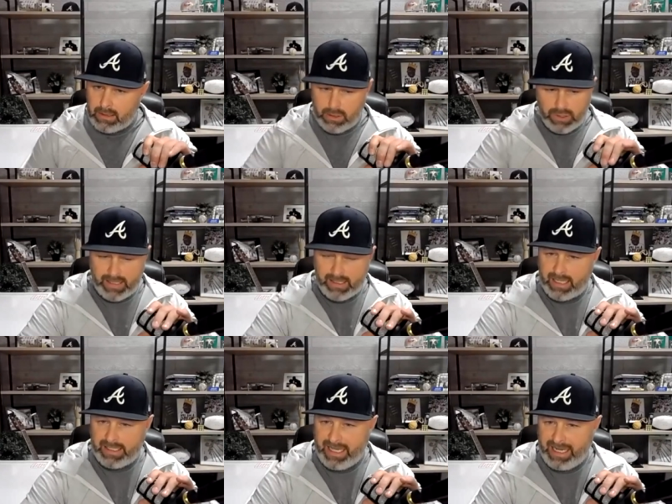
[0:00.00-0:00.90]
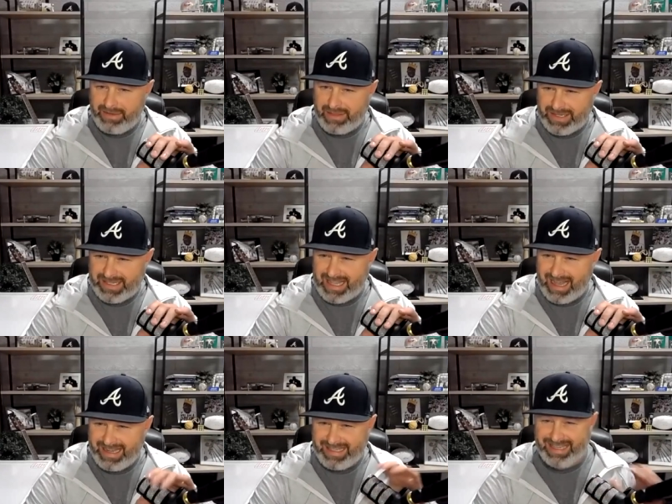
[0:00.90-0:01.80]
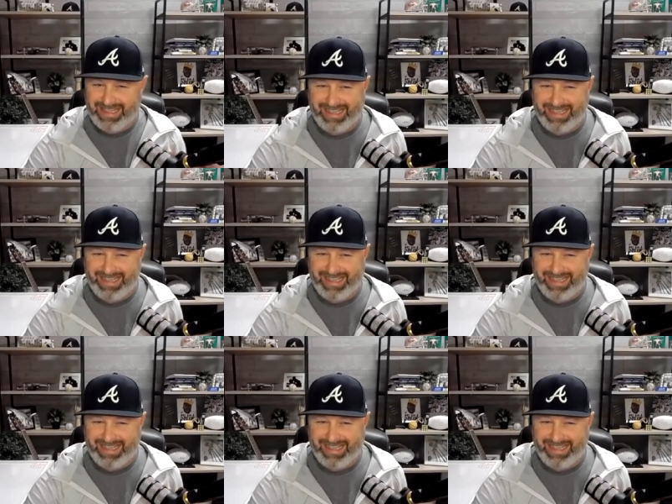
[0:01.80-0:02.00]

Did you guys not see any of those slides?